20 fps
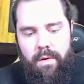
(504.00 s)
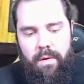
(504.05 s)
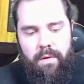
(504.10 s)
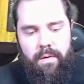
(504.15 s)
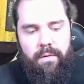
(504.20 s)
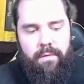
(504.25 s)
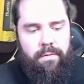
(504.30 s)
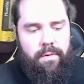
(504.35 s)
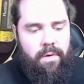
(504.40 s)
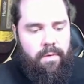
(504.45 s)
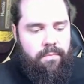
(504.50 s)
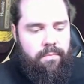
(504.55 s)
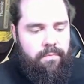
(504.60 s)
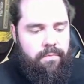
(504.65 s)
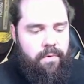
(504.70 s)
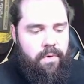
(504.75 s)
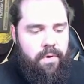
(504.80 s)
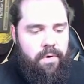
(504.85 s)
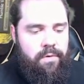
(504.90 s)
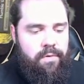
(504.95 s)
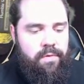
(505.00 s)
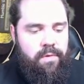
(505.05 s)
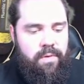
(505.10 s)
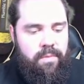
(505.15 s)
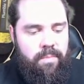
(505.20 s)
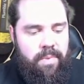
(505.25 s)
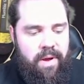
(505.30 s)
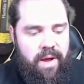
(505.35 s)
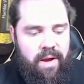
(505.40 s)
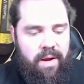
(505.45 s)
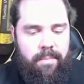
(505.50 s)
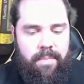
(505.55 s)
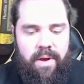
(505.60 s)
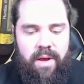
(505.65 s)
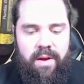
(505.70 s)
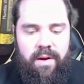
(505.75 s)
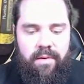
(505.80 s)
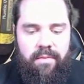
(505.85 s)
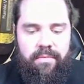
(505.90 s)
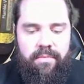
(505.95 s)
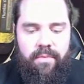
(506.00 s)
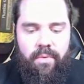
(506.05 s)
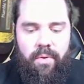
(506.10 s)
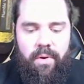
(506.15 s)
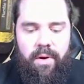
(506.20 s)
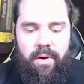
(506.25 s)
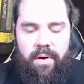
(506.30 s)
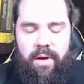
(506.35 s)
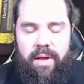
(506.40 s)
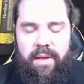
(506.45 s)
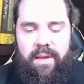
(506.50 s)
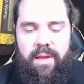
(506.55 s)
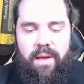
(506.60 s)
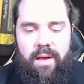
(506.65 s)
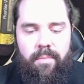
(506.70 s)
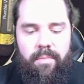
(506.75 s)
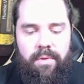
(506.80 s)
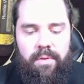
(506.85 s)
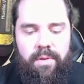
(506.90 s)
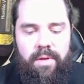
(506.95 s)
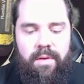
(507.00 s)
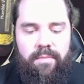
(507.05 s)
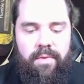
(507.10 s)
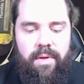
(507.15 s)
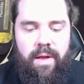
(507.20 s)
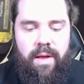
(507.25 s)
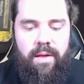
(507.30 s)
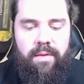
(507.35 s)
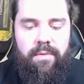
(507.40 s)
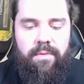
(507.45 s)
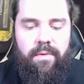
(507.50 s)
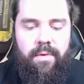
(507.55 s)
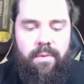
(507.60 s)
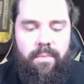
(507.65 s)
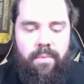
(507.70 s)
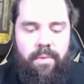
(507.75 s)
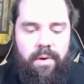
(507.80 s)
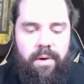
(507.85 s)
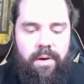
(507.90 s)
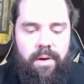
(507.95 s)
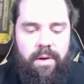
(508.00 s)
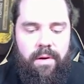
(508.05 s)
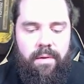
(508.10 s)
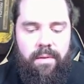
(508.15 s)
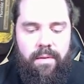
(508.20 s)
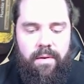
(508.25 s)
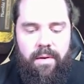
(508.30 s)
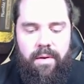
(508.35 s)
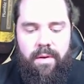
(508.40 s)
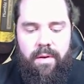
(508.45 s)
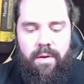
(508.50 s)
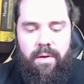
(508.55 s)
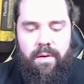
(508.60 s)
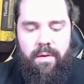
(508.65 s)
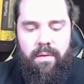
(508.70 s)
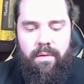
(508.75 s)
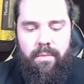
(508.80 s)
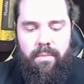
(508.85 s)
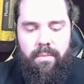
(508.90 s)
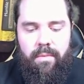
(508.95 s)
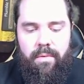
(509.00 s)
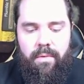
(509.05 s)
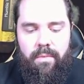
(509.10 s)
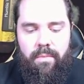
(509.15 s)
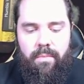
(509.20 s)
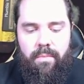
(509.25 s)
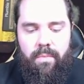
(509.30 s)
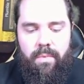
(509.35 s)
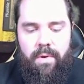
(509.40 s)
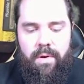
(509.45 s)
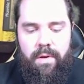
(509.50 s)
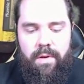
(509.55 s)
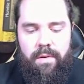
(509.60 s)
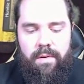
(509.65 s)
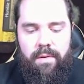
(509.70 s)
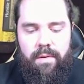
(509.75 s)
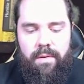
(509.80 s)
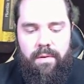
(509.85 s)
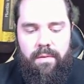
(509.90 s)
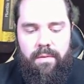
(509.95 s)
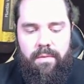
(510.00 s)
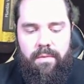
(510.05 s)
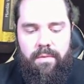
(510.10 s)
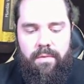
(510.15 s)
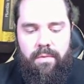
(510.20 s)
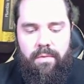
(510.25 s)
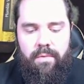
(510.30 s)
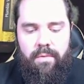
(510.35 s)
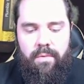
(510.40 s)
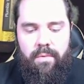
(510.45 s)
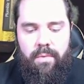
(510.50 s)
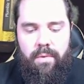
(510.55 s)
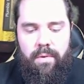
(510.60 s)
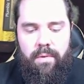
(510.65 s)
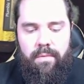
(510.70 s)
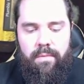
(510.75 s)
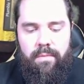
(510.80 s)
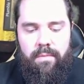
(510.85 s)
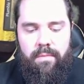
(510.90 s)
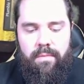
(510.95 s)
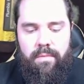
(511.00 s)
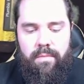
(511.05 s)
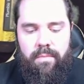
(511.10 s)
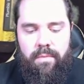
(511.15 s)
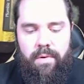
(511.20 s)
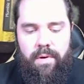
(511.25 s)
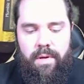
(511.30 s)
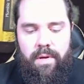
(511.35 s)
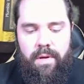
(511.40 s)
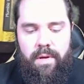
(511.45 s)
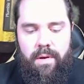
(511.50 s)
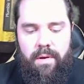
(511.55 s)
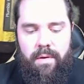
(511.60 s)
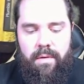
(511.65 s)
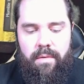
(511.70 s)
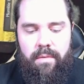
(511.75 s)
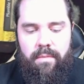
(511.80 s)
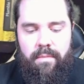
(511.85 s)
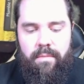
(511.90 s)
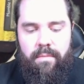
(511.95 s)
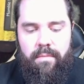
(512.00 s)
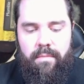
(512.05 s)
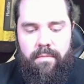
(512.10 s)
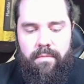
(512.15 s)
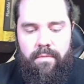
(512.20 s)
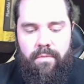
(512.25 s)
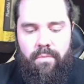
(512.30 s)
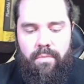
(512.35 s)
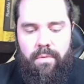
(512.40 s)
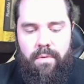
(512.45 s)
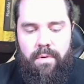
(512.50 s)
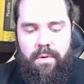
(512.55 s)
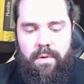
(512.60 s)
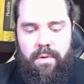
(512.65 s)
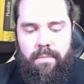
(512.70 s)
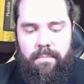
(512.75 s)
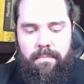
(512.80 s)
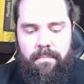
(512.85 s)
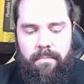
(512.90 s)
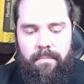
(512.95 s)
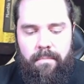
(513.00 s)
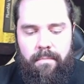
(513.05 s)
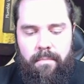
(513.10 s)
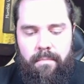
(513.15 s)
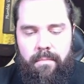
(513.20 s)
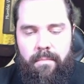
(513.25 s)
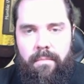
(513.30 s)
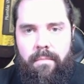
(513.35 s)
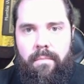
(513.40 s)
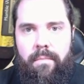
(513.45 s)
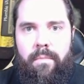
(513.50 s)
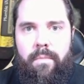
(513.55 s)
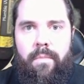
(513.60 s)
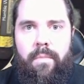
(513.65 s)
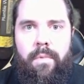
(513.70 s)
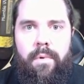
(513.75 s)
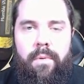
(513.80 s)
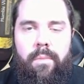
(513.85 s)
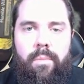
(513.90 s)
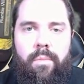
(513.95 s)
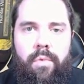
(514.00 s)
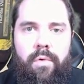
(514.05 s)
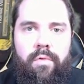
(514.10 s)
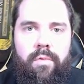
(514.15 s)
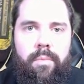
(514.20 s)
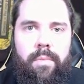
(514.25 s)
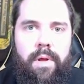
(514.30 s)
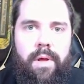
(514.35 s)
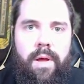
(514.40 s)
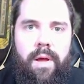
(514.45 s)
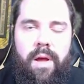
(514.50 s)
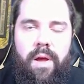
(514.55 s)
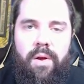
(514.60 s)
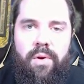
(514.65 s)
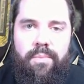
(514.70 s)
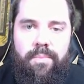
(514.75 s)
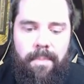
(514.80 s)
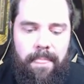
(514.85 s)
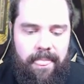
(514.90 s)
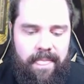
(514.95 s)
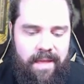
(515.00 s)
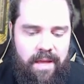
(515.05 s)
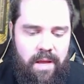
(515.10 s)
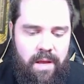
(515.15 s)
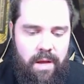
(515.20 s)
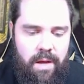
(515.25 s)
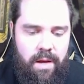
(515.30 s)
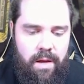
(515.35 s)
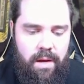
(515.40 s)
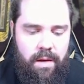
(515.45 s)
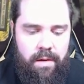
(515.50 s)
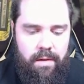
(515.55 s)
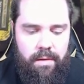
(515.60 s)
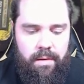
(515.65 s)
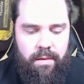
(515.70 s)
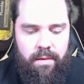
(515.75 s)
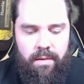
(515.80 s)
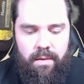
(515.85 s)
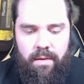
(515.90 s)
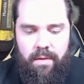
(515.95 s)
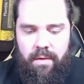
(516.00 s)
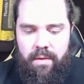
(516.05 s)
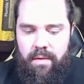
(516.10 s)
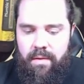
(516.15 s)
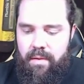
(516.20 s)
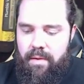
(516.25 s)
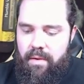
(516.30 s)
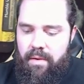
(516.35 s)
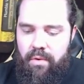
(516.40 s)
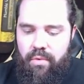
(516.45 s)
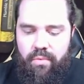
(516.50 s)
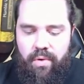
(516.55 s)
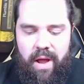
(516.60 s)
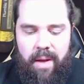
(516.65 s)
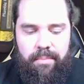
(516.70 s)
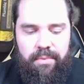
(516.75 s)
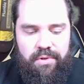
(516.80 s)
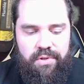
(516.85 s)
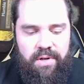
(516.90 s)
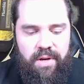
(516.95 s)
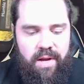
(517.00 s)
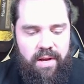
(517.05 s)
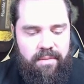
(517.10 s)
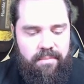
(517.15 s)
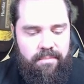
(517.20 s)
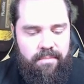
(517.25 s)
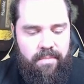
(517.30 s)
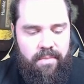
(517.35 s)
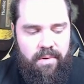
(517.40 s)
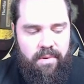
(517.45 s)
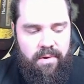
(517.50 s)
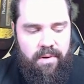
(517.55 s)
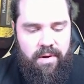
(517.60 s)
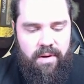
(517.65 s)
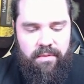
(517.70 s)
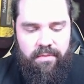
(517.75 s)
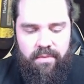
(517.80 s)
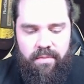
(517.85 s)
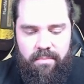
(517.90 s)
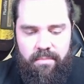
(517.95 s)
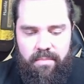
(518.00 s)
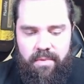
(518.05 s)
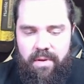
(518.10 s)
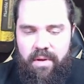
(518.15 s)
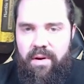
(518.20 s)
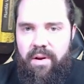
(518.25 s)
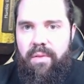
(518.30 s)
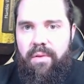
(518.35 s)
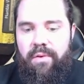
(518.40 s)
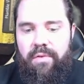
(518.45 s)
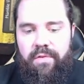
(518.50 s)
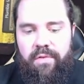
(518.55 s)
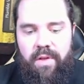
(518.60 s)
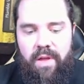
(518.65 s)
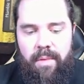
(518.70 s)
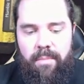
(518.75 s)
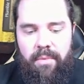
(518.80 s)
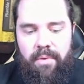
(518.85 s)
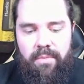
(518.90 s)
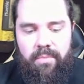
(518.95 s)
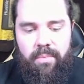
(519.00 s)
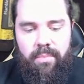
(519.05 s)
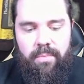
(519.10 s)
So first pack of beta foil. I can't believe that. So we're gonna go 1, 2, 3, 4. Move them down. And Grapple Shot. Awesome. Another staple.